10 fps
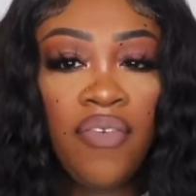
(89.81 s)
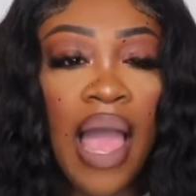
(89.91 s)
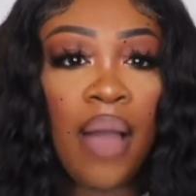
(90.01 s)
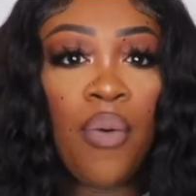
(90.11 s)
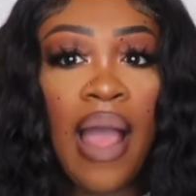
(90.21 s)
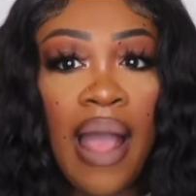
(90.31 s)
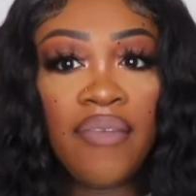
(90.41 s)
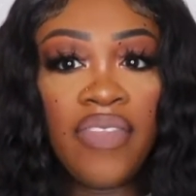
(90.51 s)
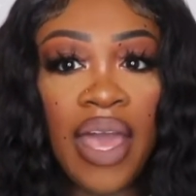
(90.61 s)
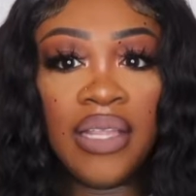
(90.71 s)
I will
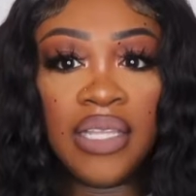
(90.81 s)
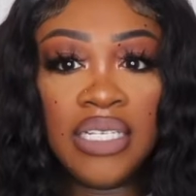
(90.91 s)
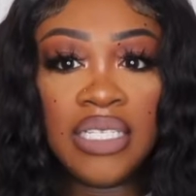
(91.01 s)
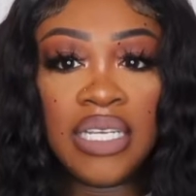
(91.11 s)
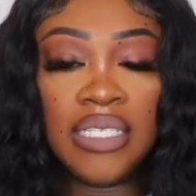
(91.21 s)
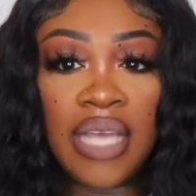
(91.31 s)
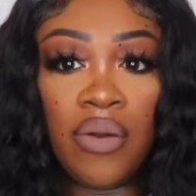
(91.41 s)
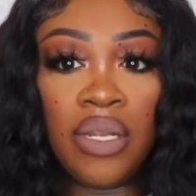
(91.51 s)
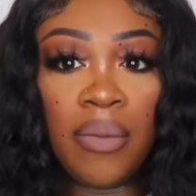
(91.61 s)
have that listed down in